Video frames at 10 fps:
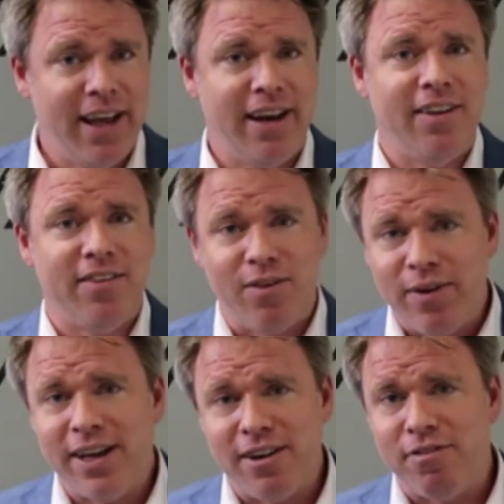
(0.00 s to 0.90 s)
and is
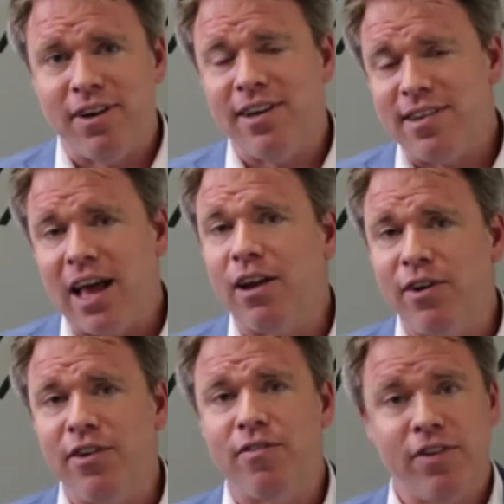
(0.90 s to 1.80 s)
going into funding
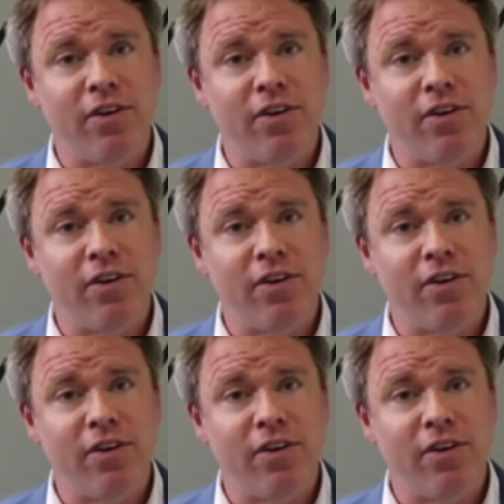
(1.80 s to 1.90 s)
salaries of